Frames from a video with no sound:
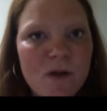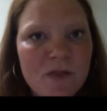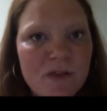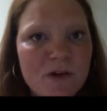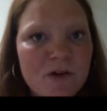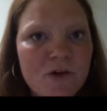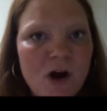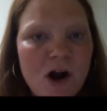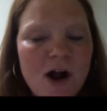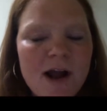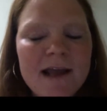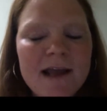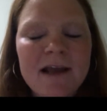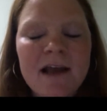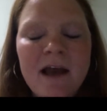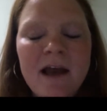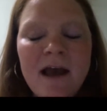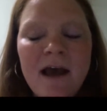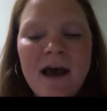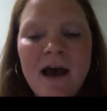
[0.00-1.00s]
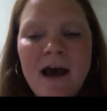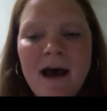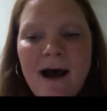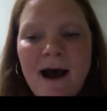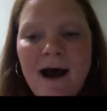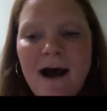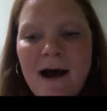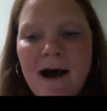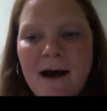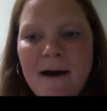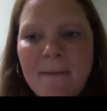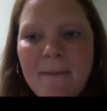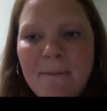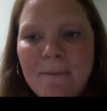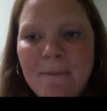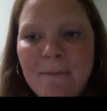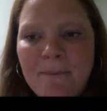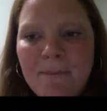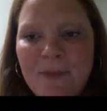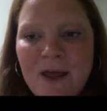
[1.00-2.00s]
drawing,
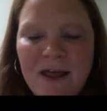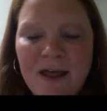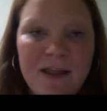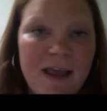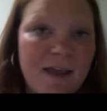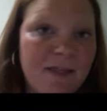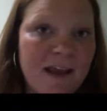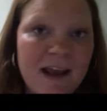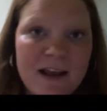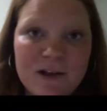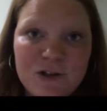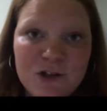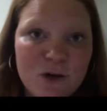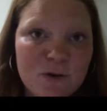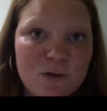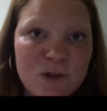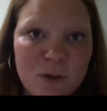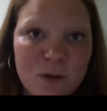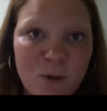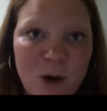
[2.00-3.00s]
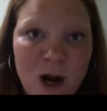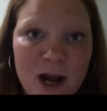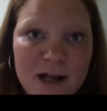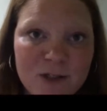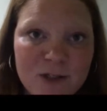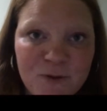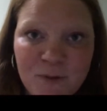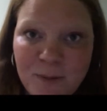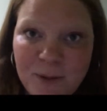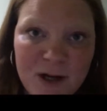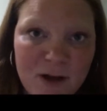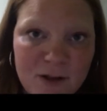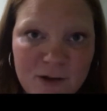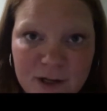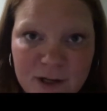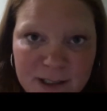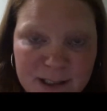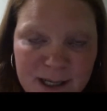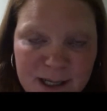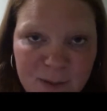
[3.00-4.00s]
and they had chosen a prize from
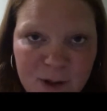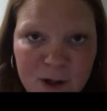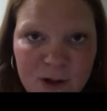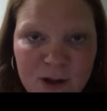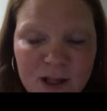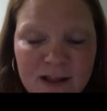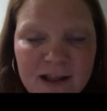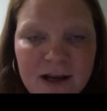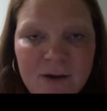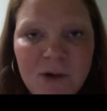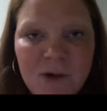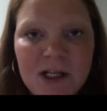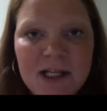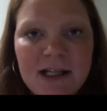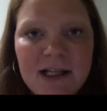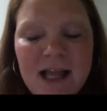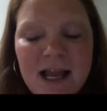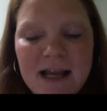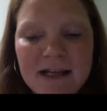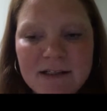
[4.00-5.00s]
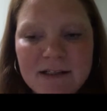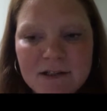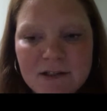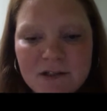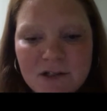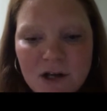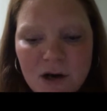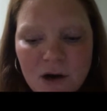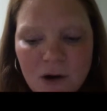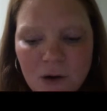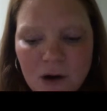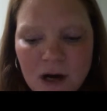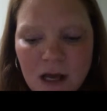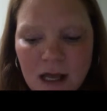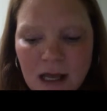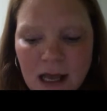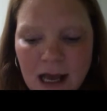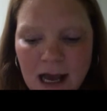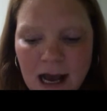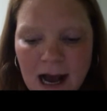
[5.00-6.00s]
another exhibitor that they really liked. So
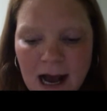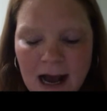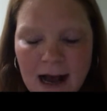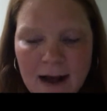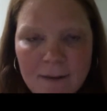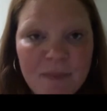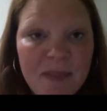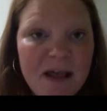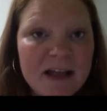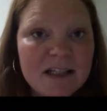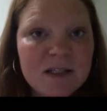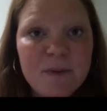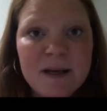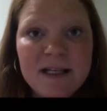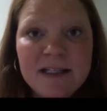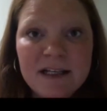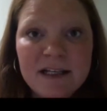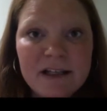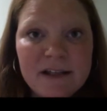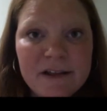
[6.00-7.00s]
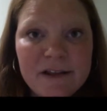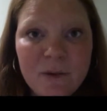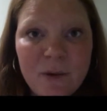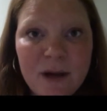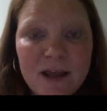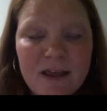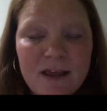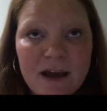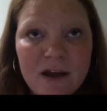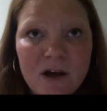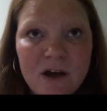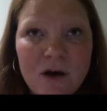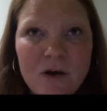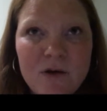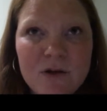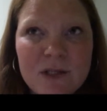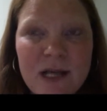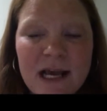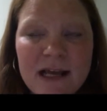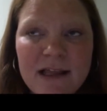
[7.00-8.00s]
that's basically the way that
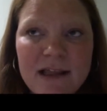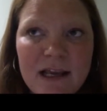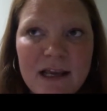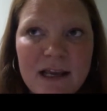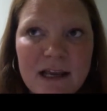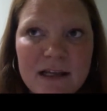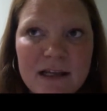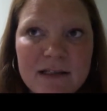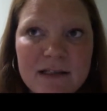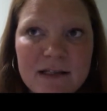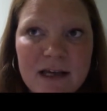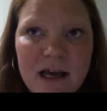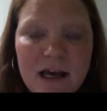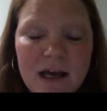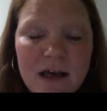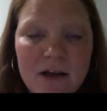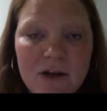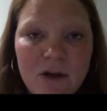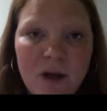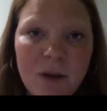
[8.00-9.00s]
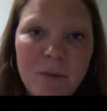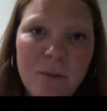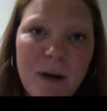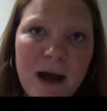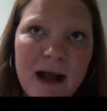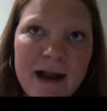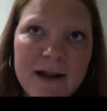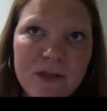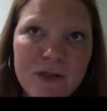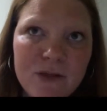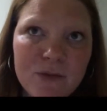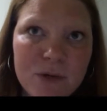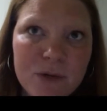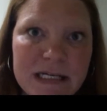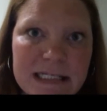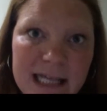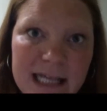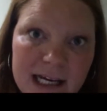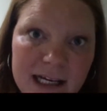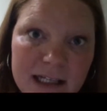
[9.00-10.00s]
goes. I think it's you can buy
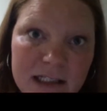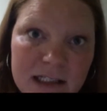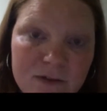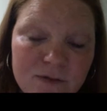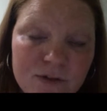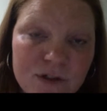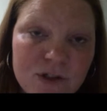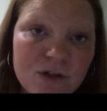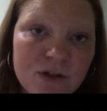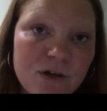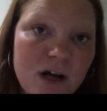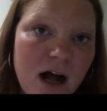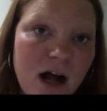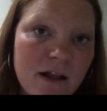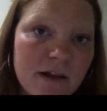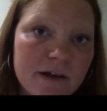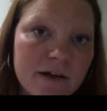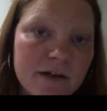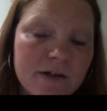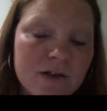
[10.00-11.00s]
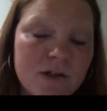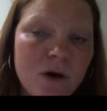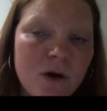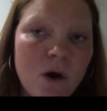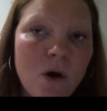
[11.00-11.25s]
3 tickets for $2